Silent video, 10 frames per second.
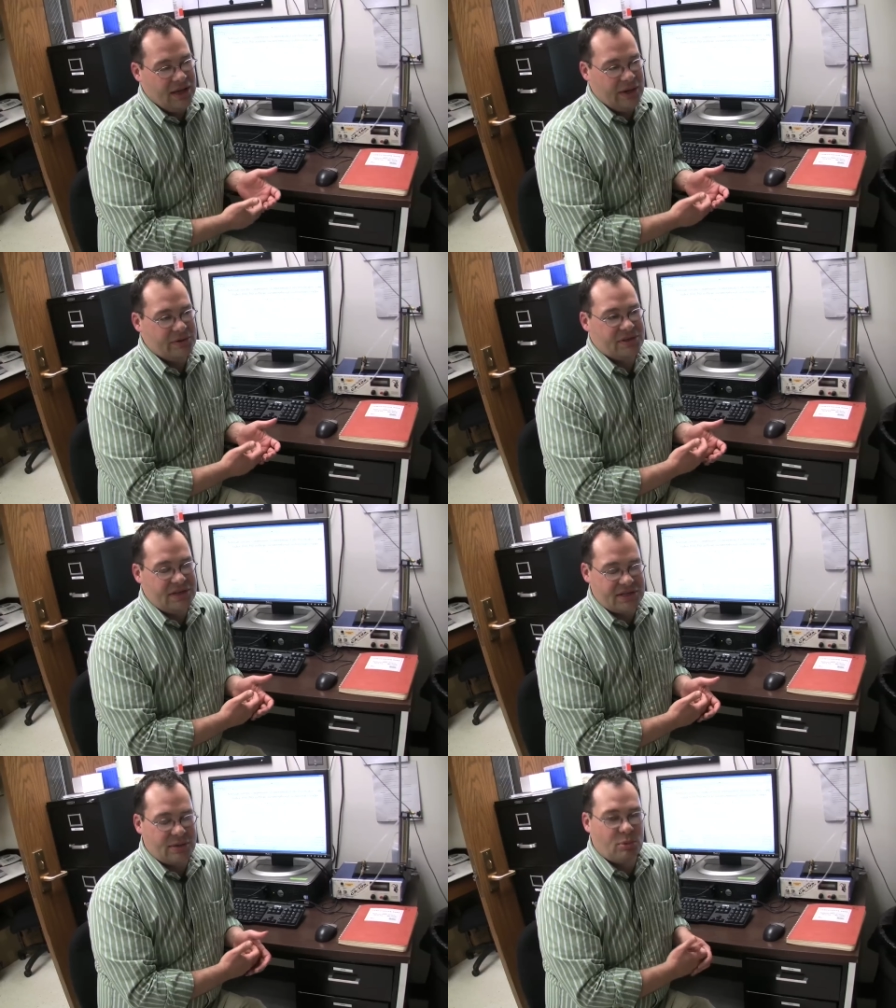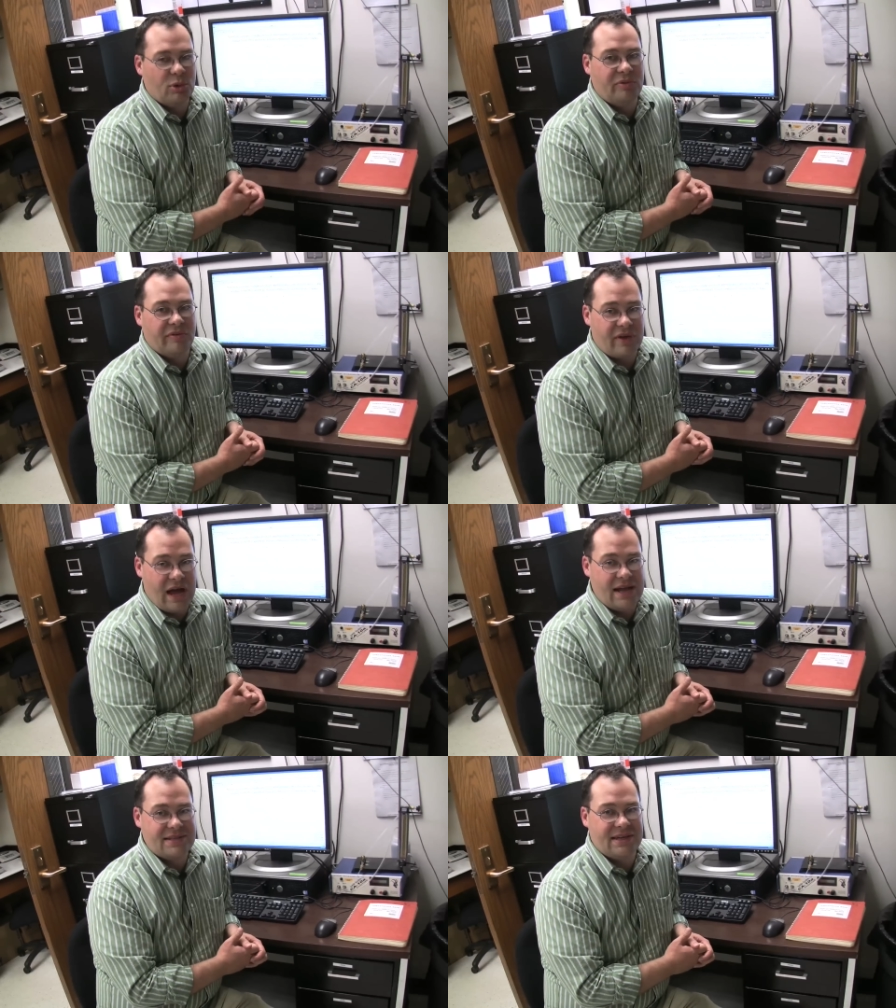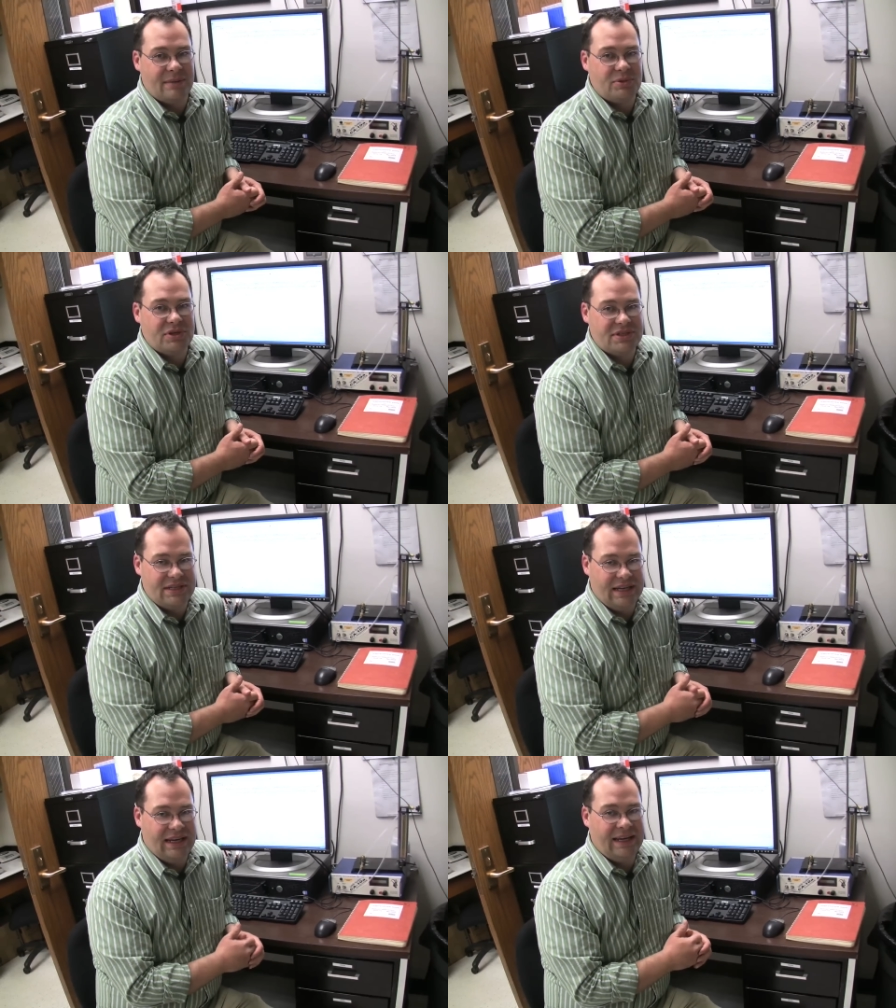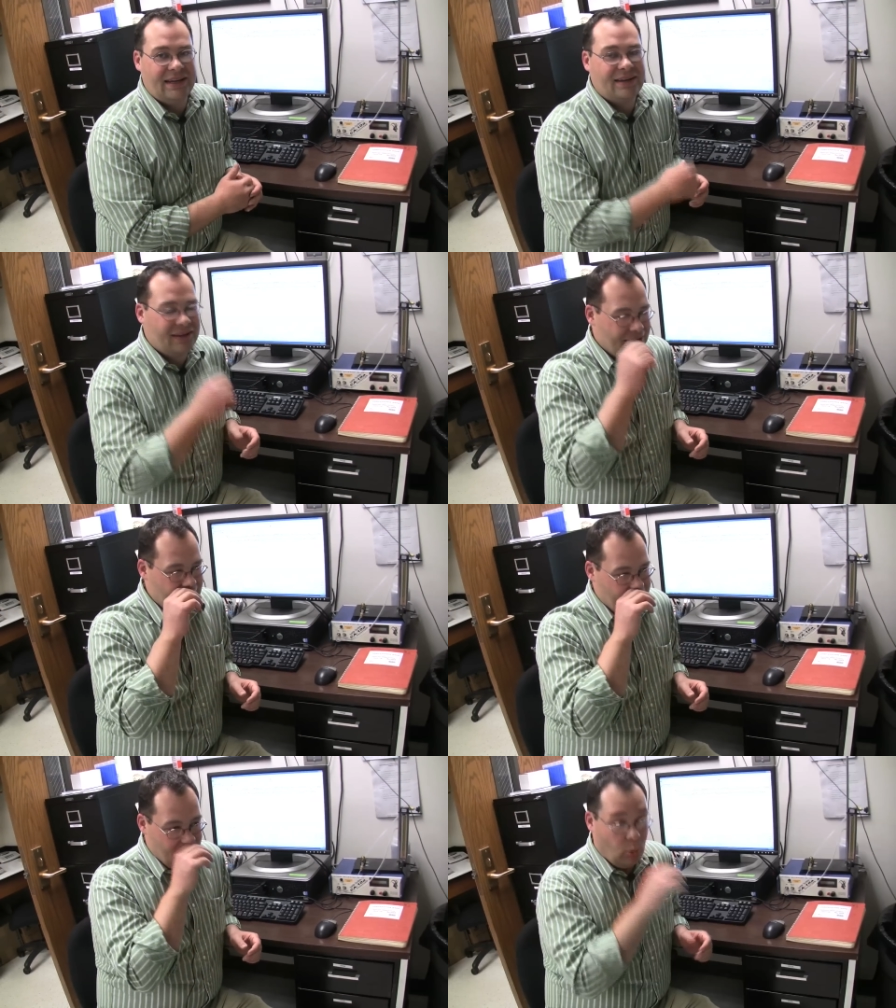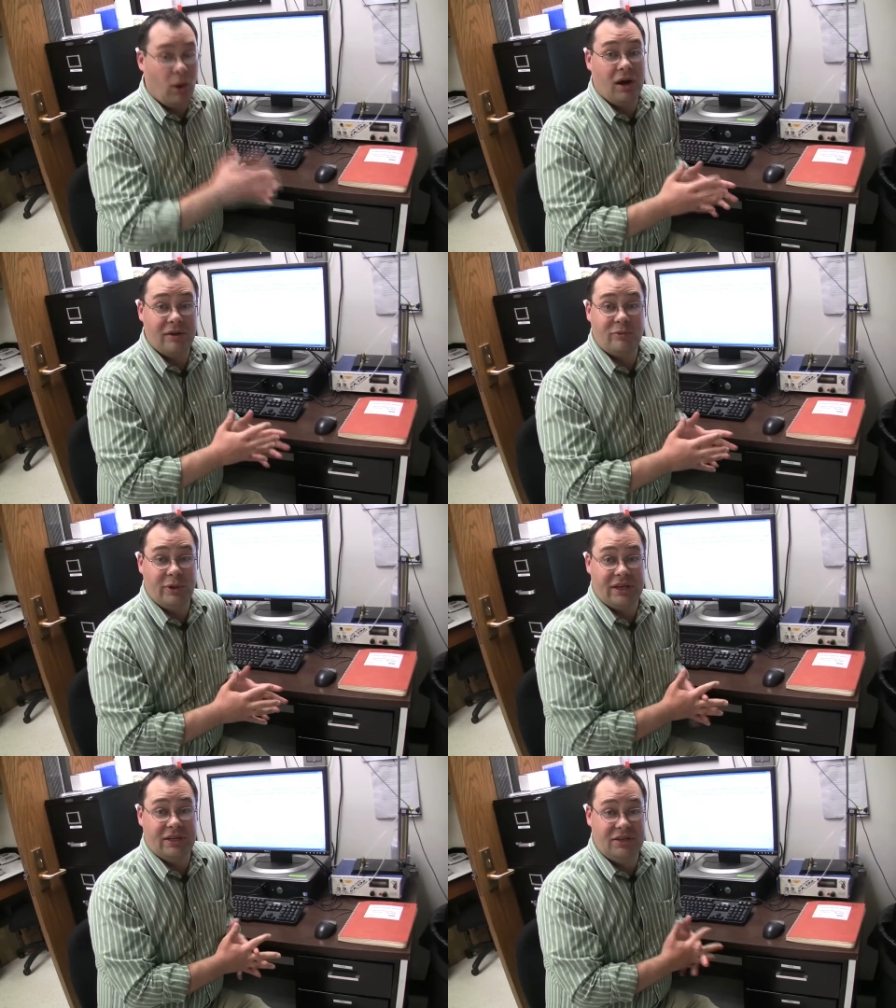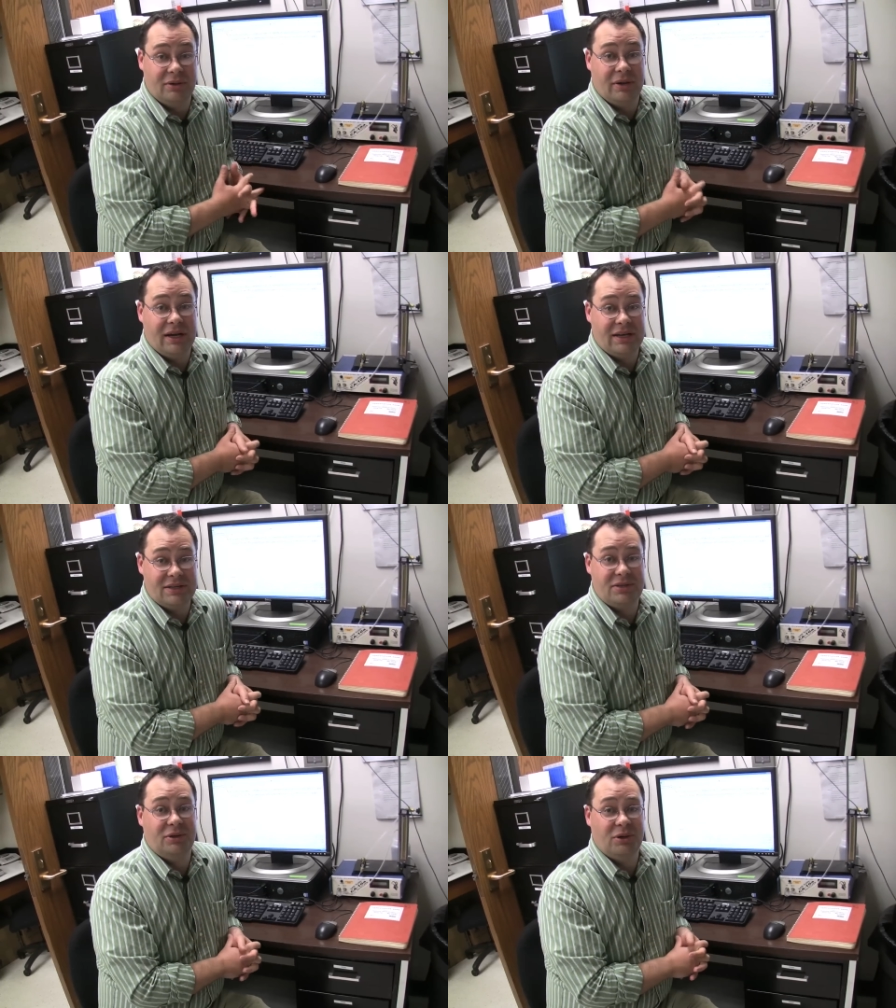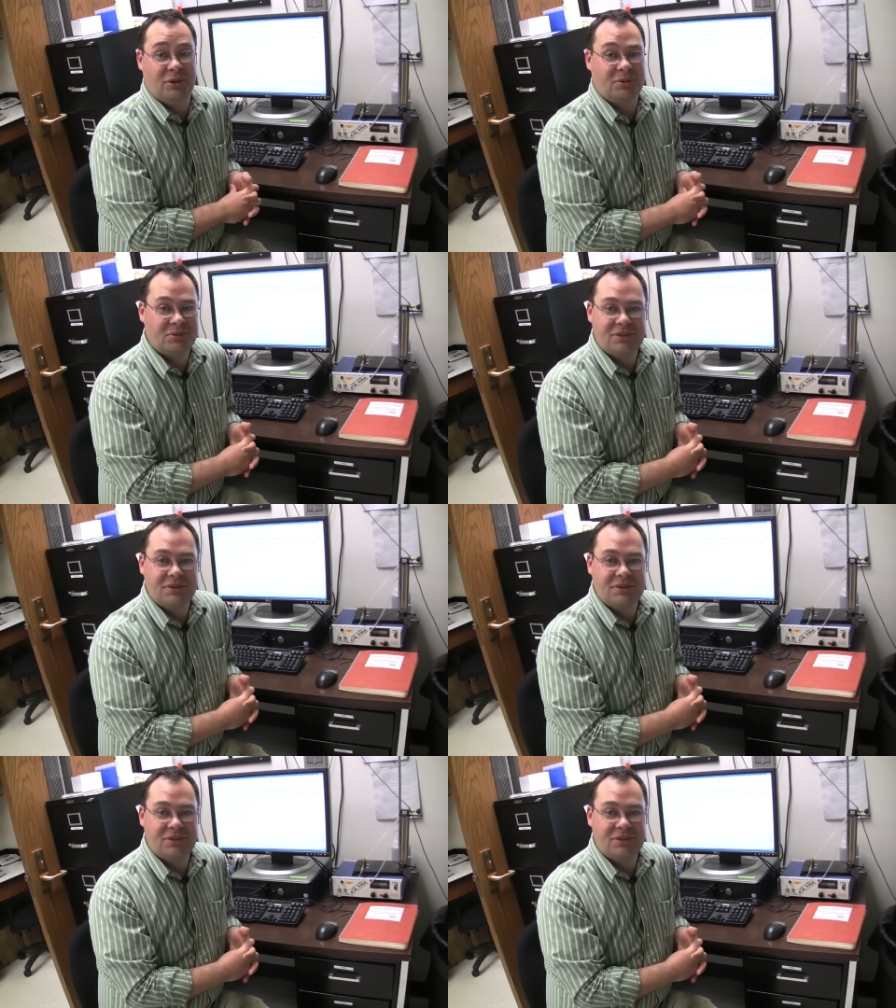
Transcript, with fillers: It was just a proof of concept to see, one, if we could do it, and two,